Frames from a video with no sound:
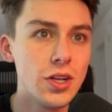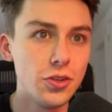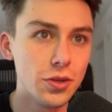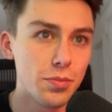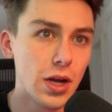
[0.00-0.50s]
you
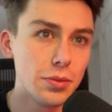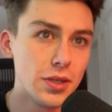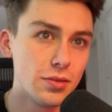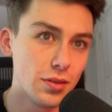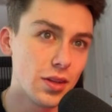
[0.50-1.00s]
can probably
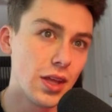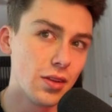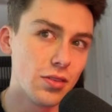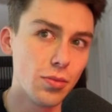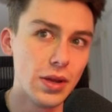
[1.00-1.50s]
get this
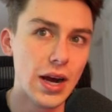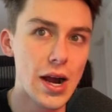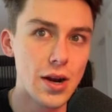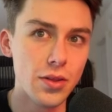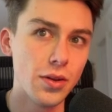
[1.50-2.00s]
a bit higher
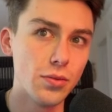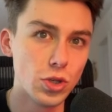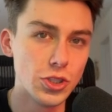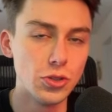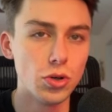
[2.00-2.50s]
than what
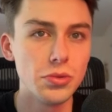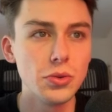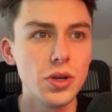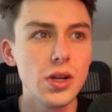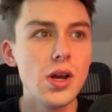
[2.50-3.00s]
you normally
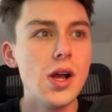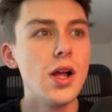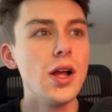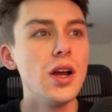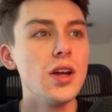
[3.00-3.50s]
would.
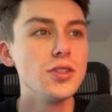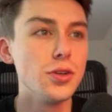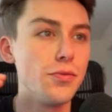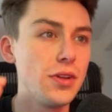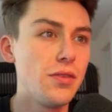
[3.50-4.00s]
So
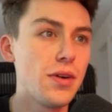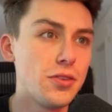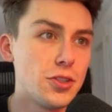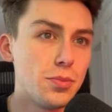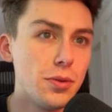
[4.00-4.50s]
5,500
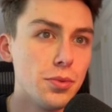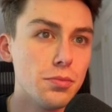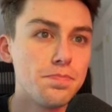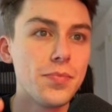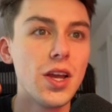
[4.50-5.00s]
people,
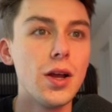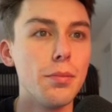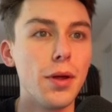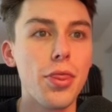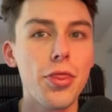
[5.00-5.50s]
but
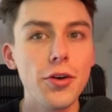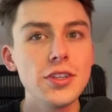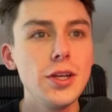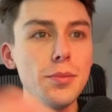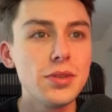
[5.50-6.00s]

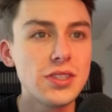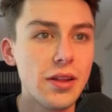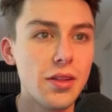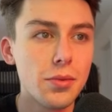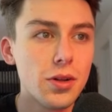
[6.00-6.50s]
13% of
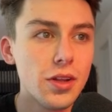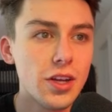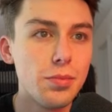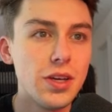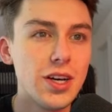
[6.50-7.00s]
them click
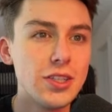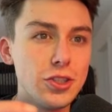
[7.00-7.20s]
because your